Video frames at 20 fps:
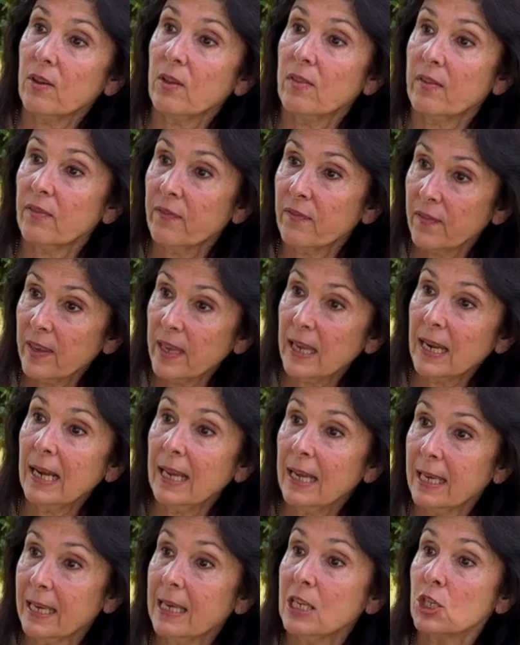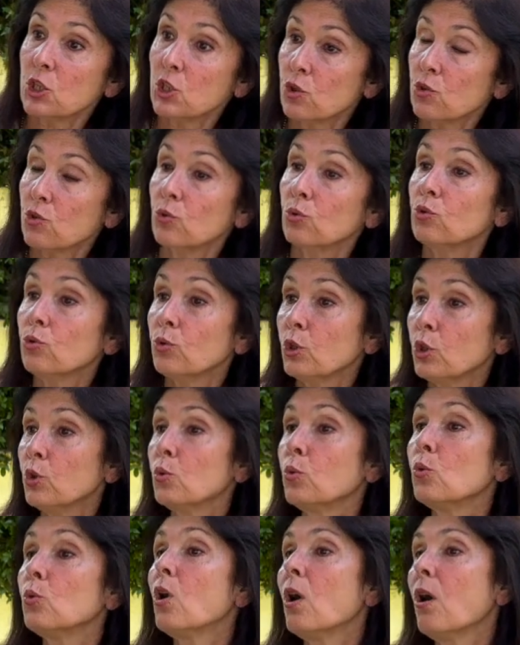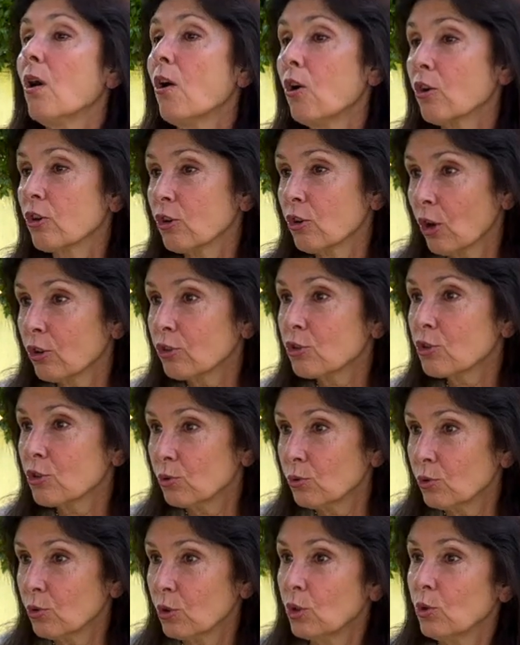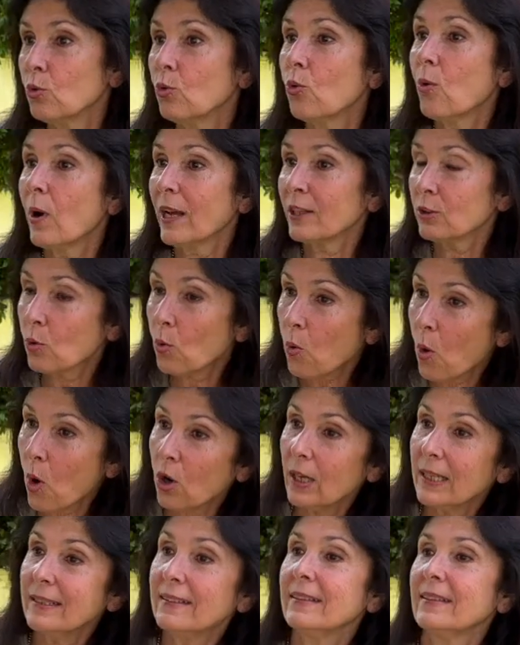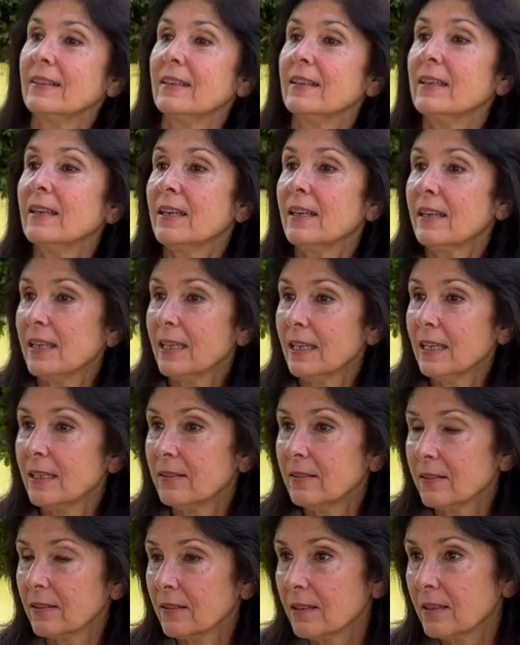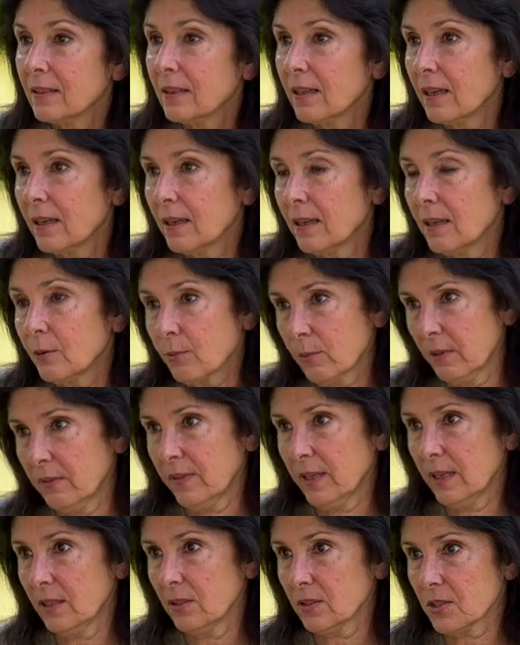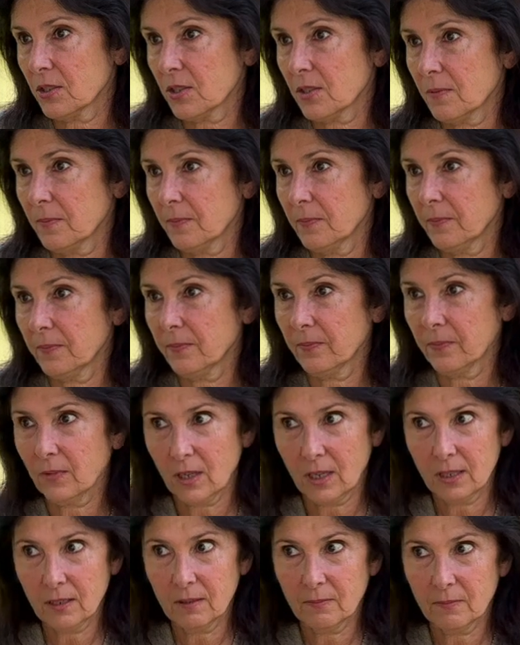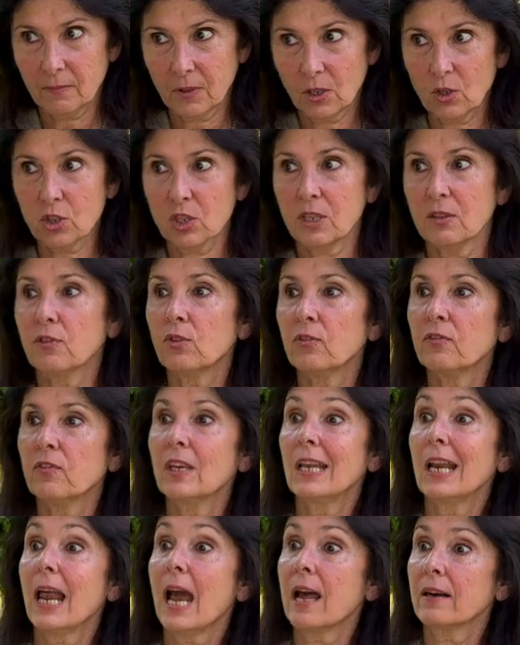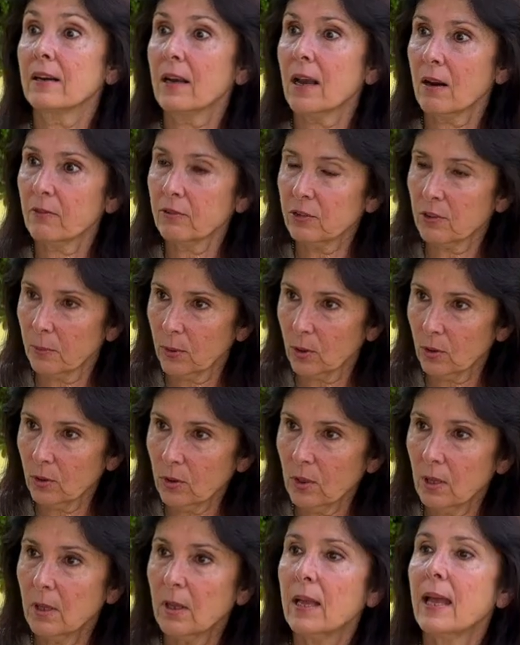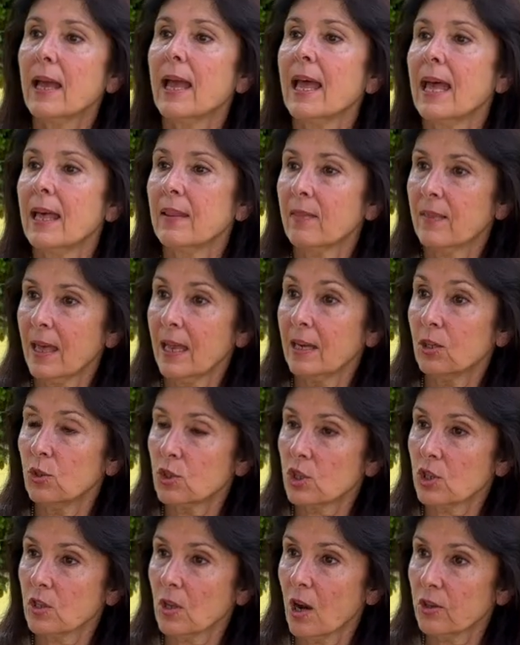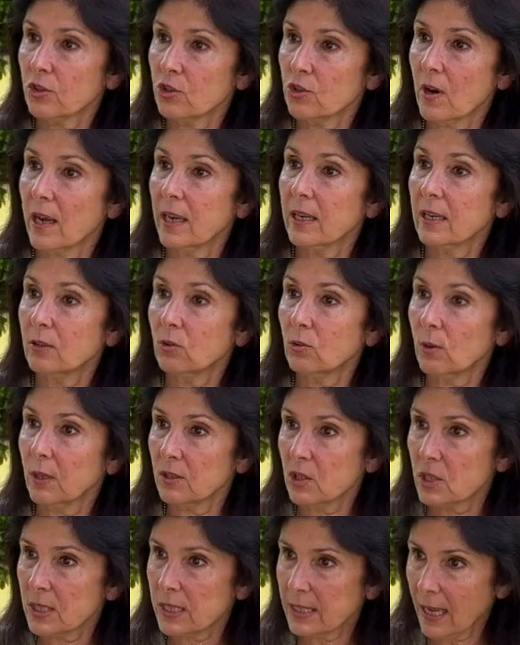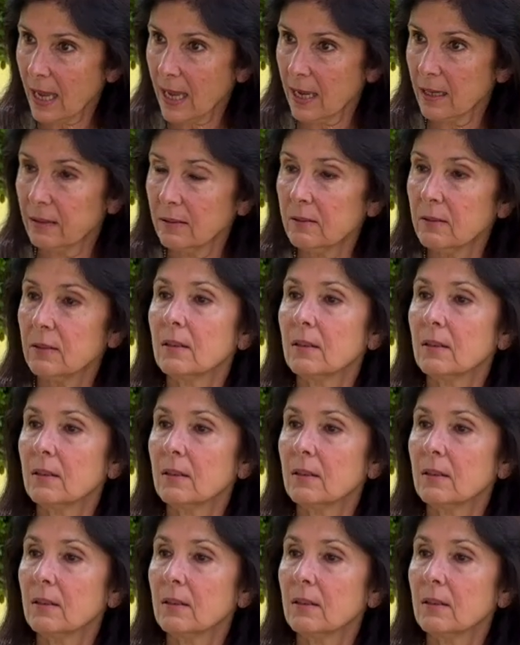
the feeling is true to you or not true to you, what quality it reveals, right? Because if you feel uncomfortable and then you start trying to understand